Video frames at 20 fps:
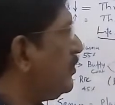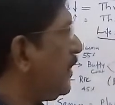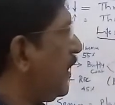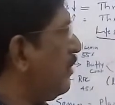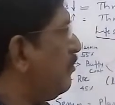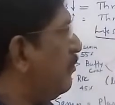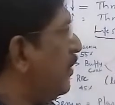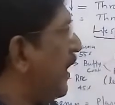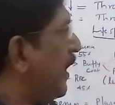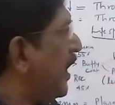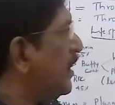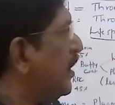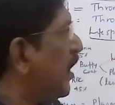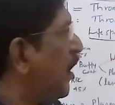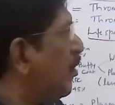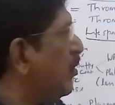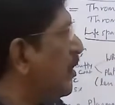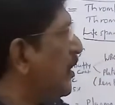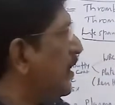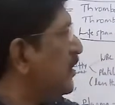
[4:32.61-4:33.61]
they break
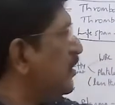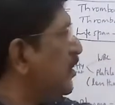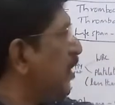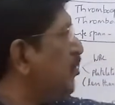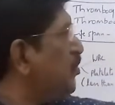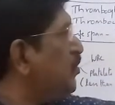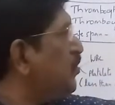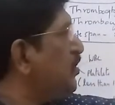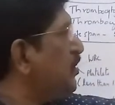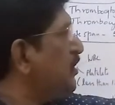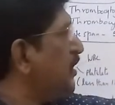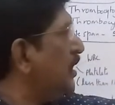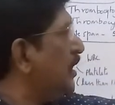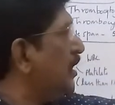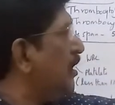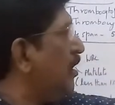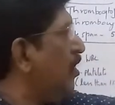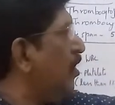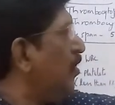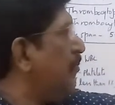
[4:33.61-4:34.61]
down in
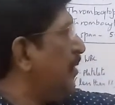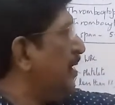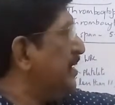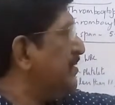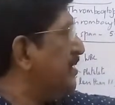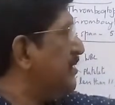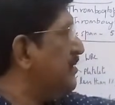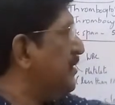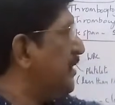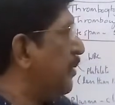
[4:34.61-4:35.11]
thousands of pieces.